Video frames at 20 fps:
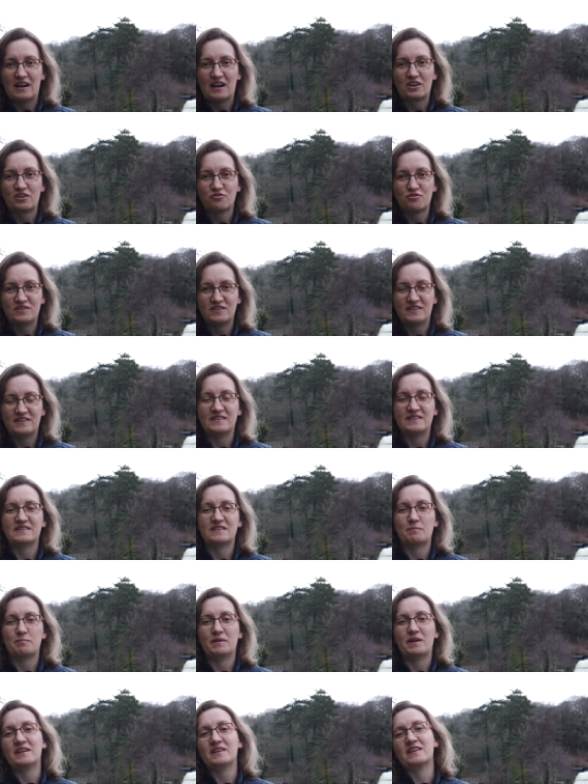electricity
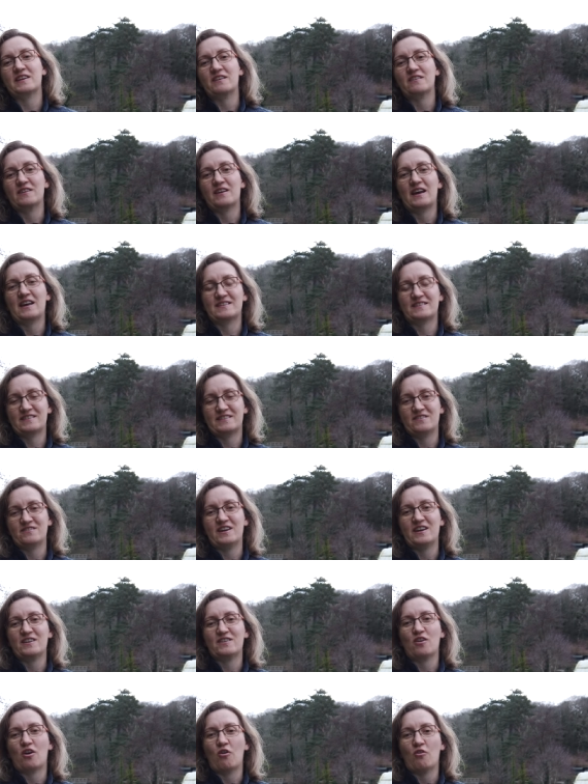supplied here has the
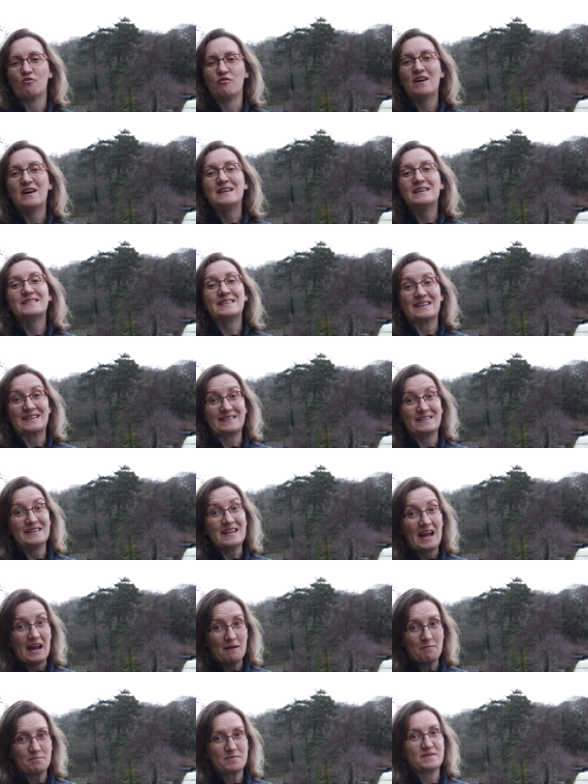rate of sixteen
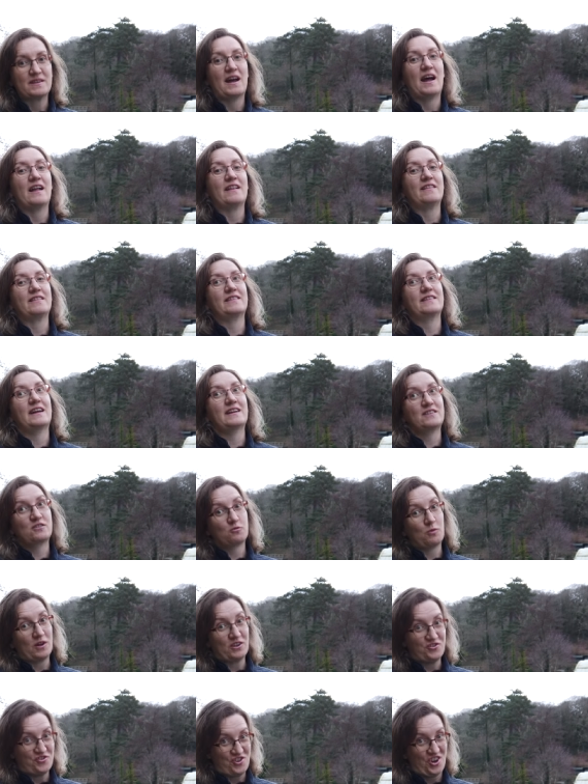amps, and that's
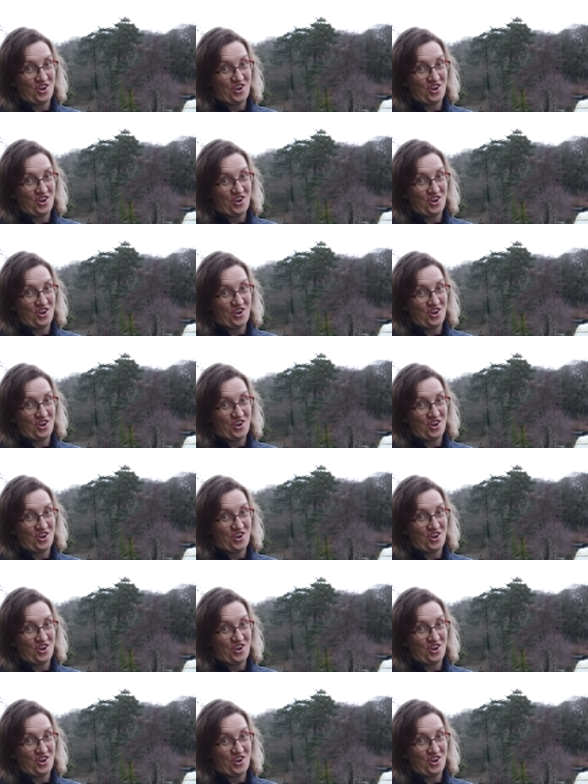quite